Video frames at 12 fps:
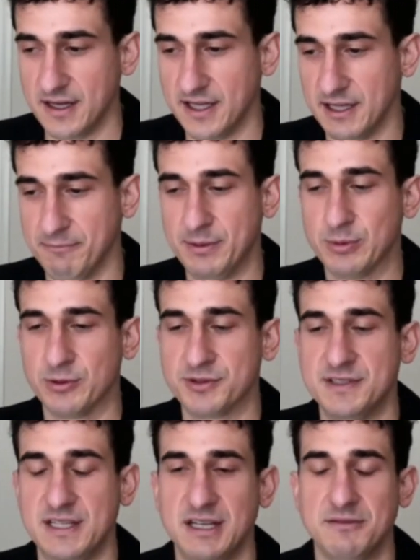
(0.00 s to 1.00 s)
And then people
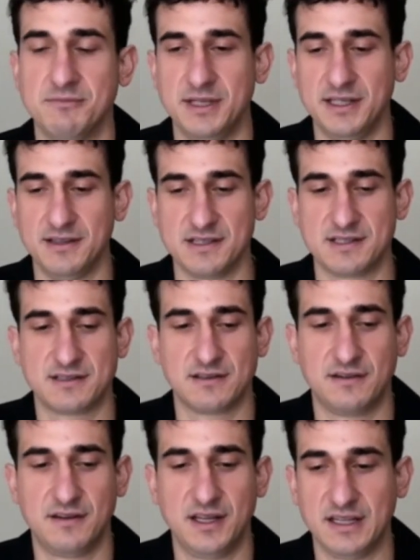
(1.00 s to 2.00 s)
D M'd me
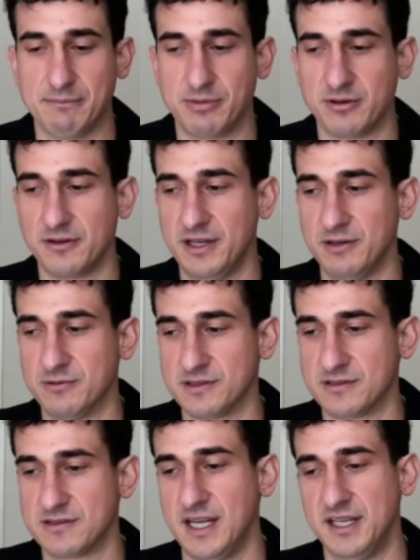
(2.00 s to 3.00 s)
this thing that Burger King
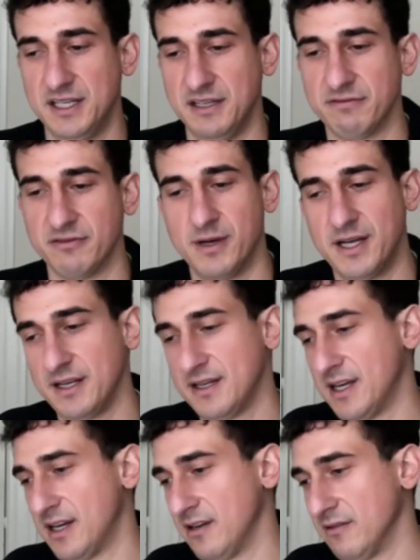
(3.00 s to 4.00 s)
was taking from my
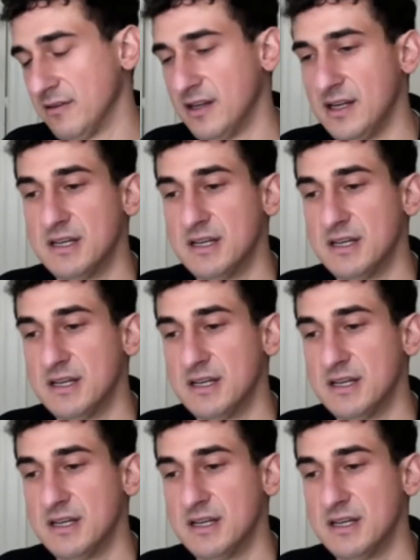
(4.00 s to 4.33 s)
account.